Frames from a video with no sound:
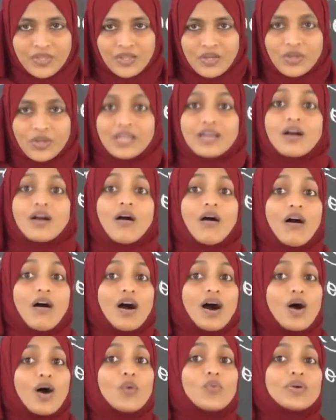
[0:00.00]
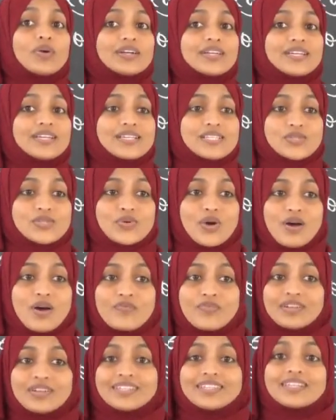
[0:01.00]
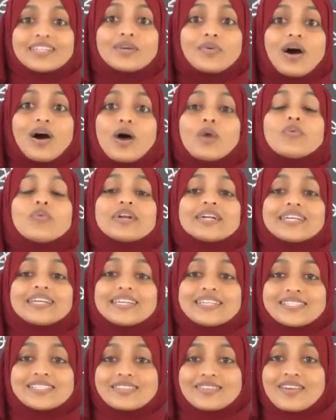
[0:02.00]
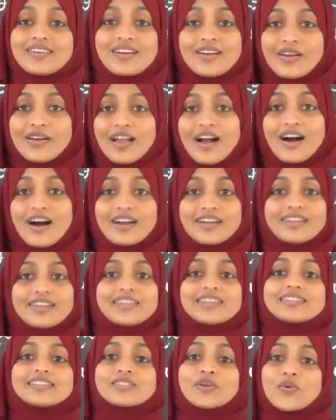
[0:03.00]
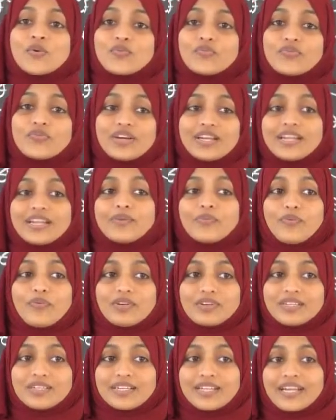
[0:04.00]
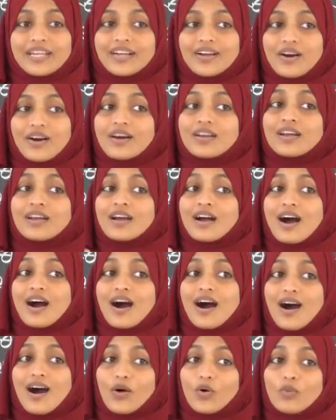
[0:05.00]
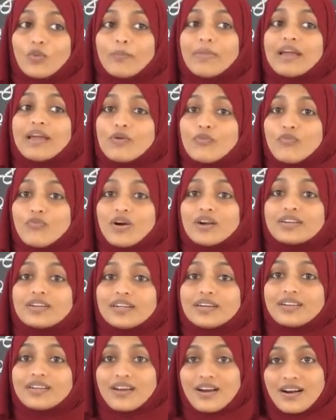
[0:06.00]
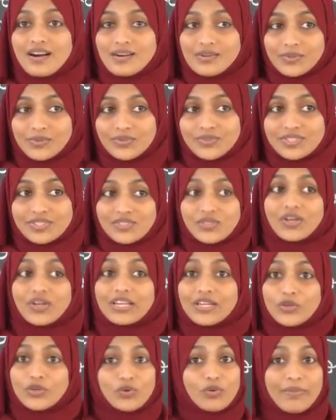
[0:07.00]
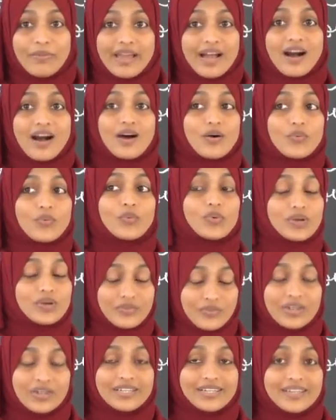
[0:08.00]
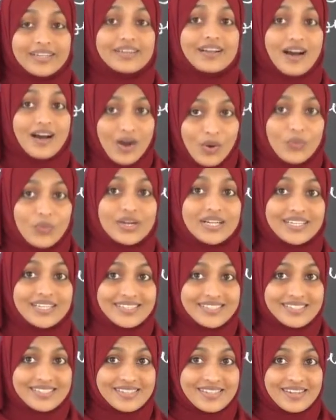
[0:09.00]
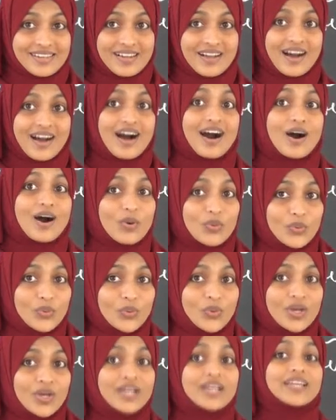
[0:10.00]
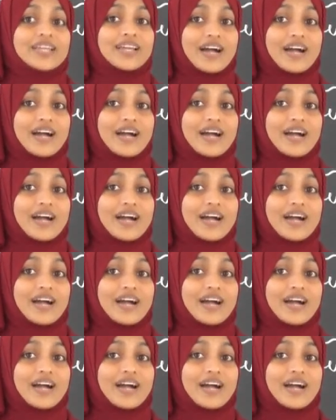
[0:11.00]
Okay, how it is? You are wonder how it is. Yeah, it is very wondering, or how may wonder how. Sorry, you may wonder how it is. How?